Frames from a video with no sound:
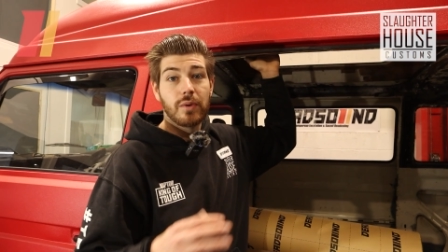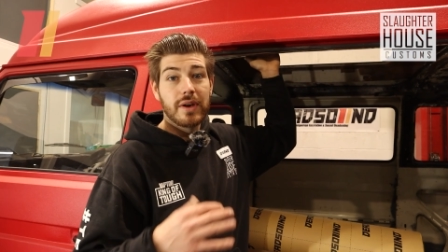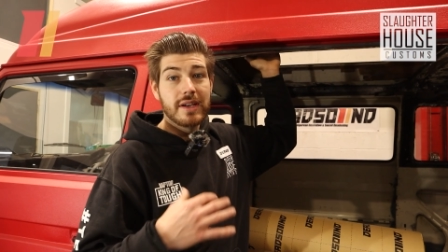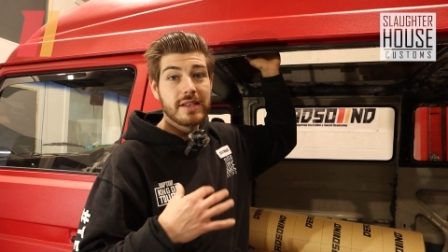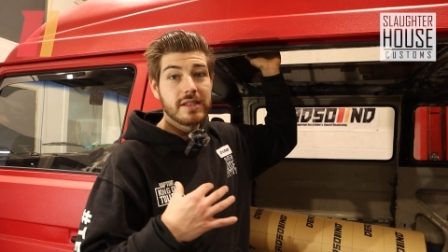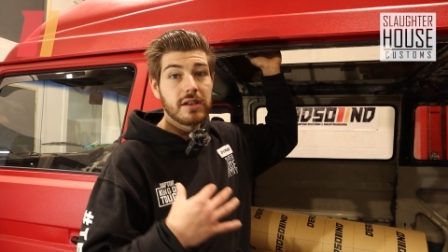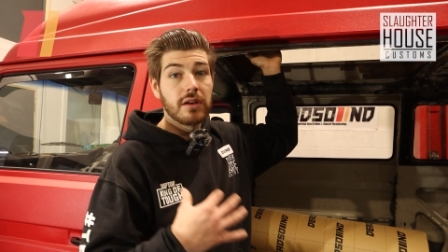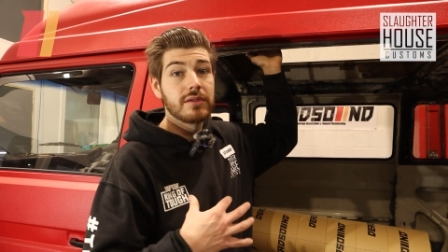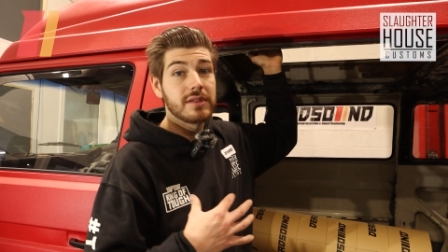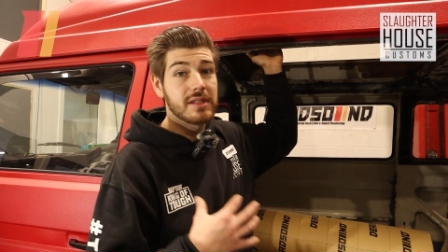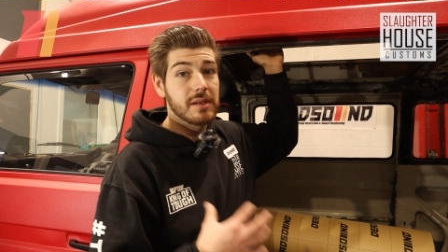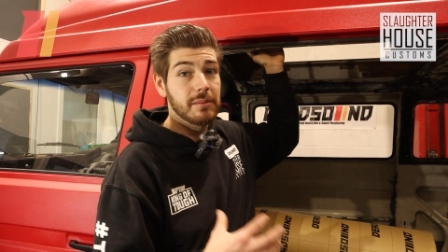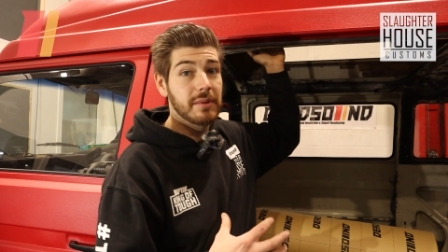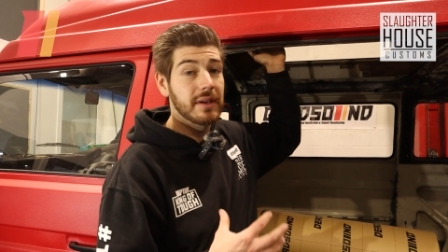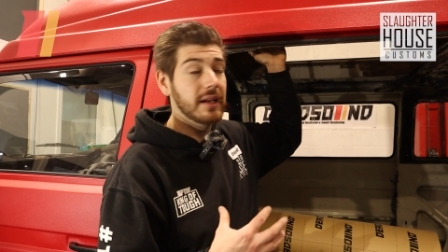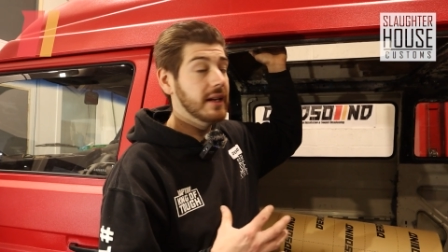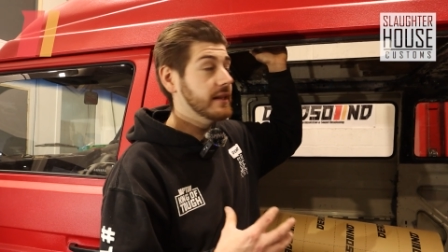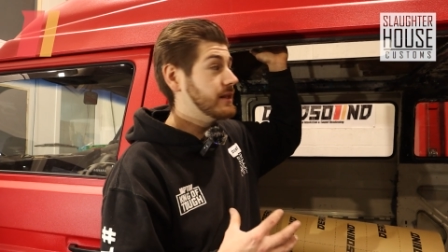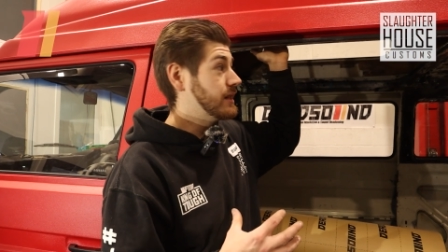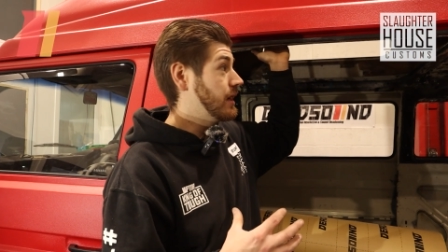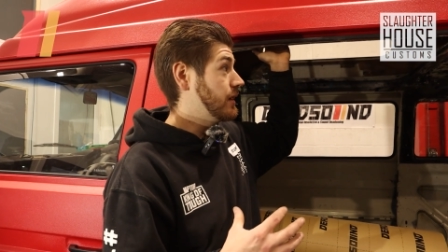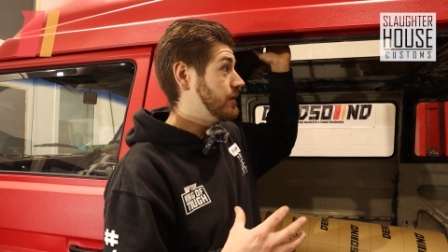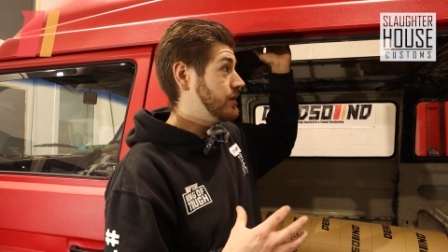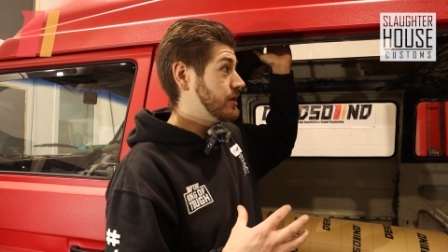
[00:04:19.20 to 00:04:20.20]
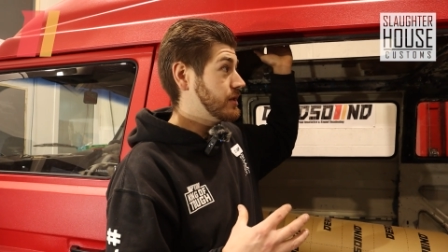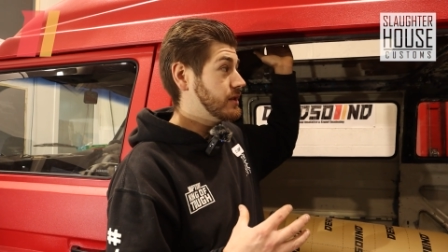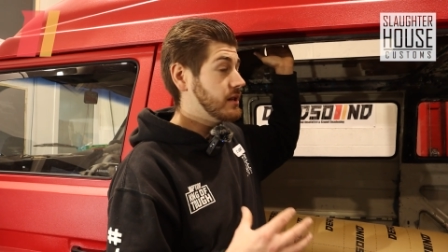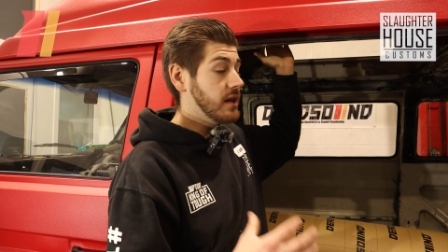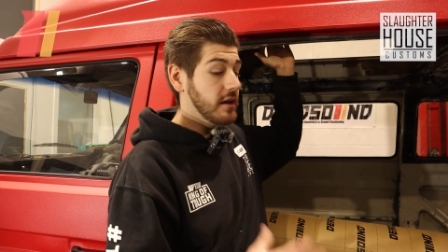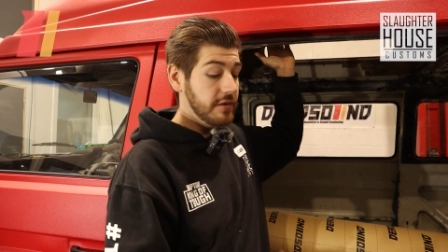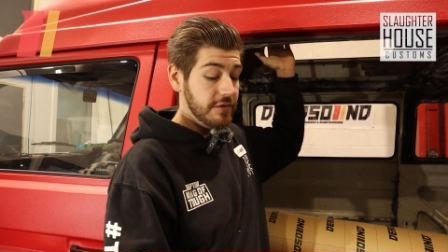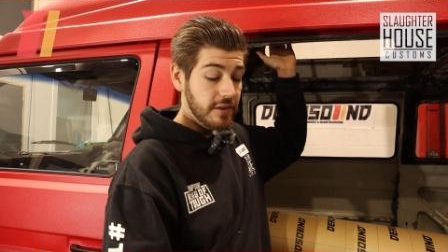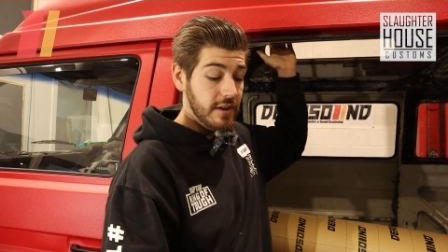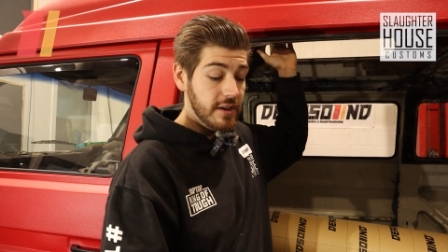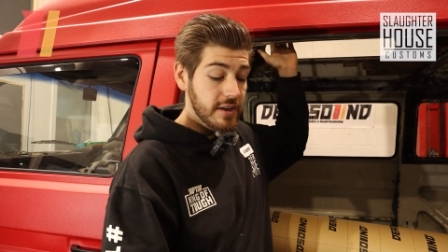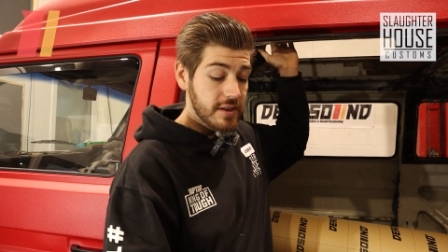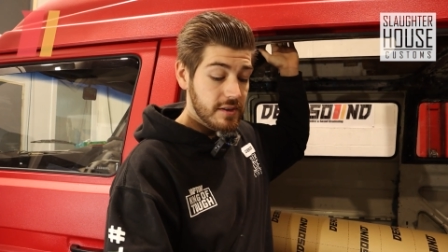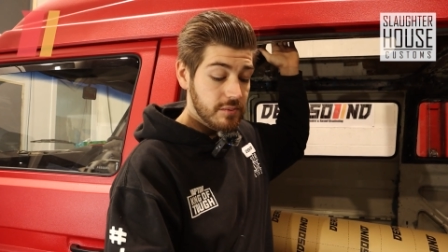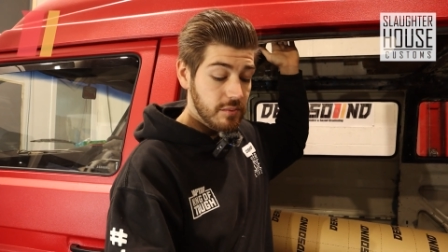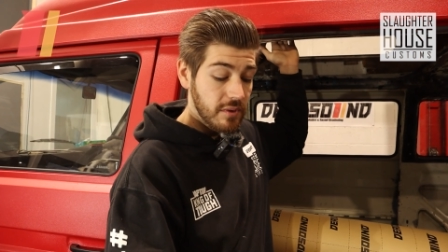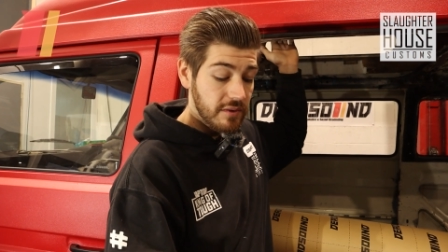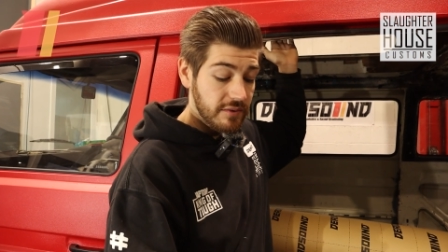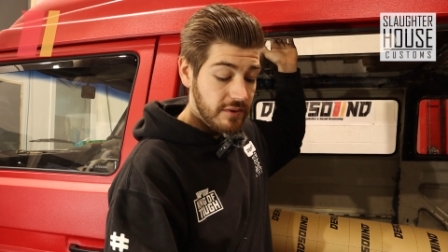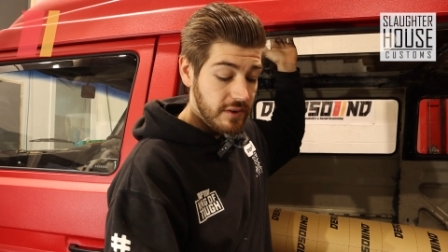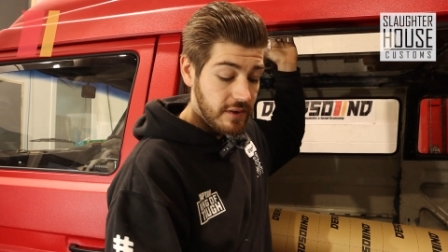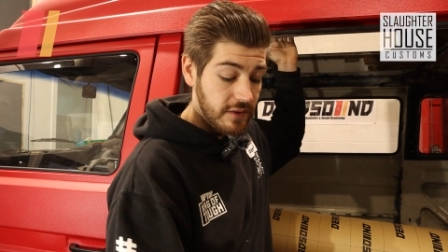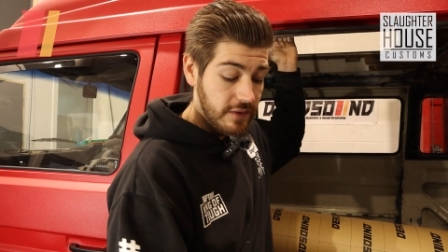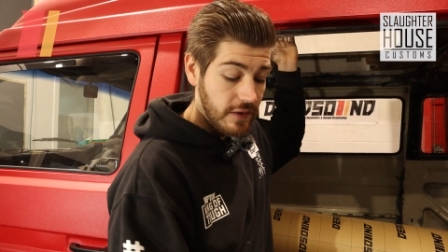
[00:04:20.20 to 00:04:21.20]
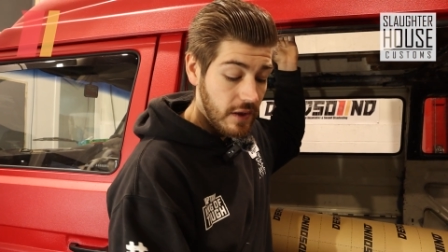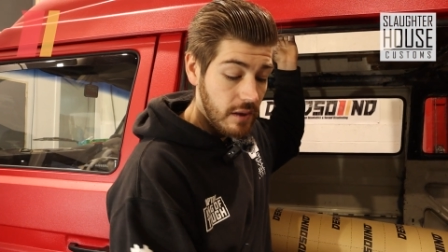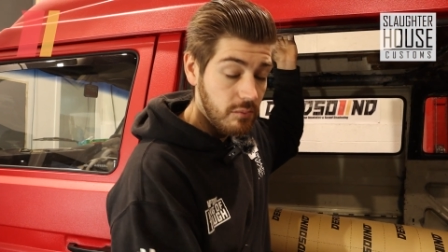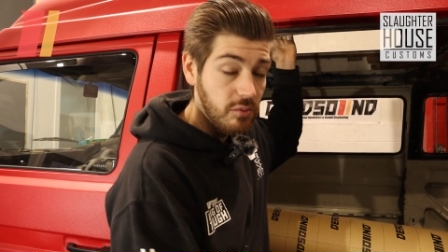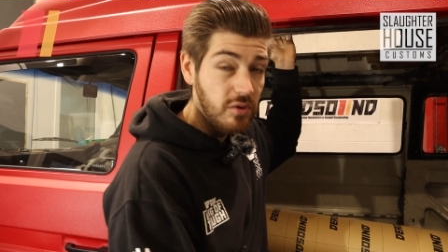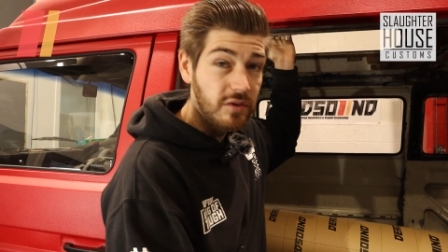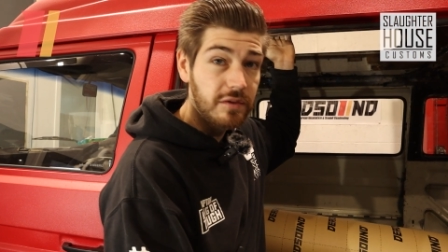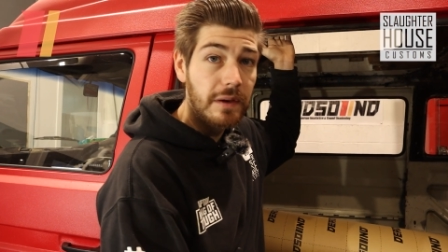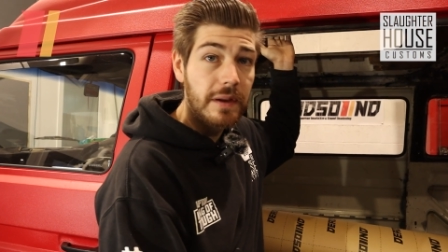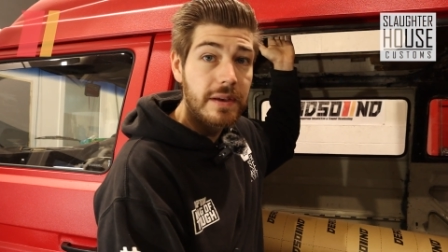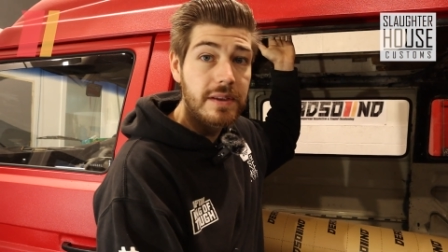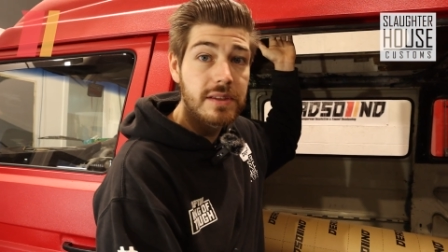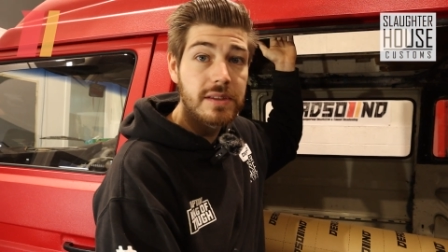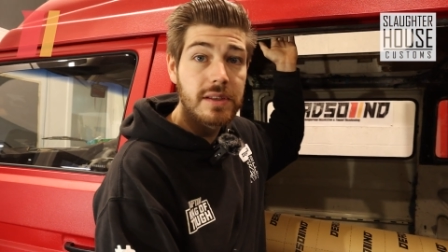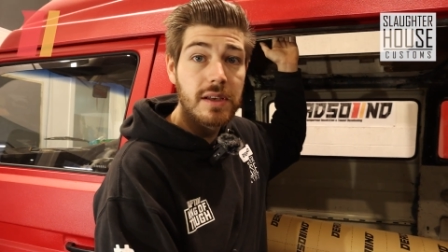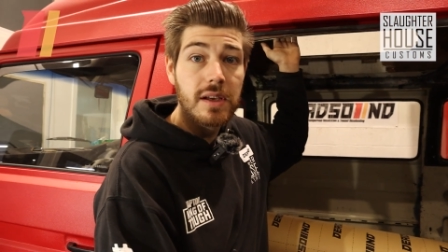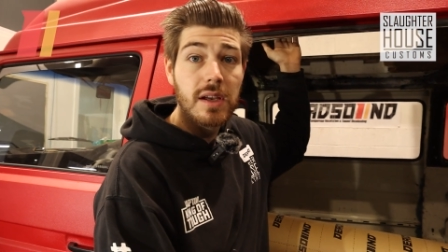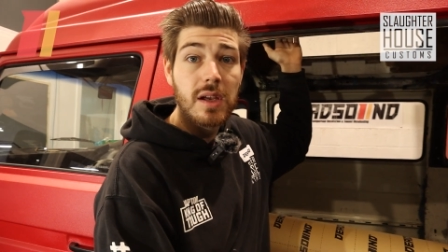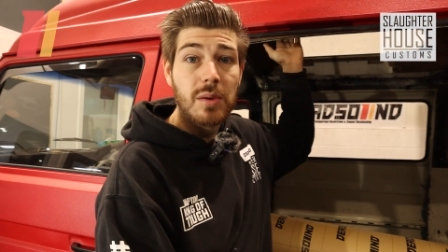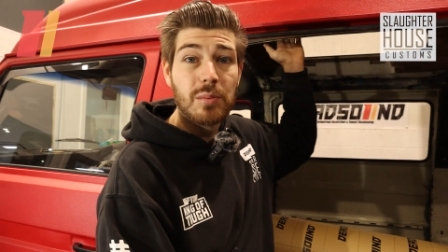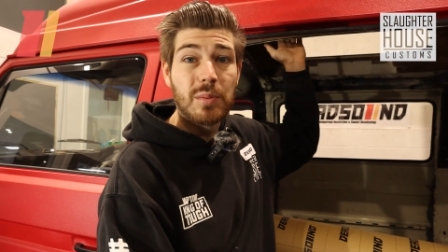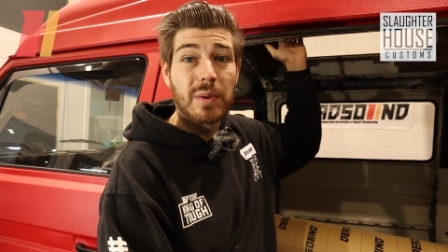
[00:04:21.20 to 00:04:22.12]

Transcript: We don't typically tend to stuff these with the thermal fleece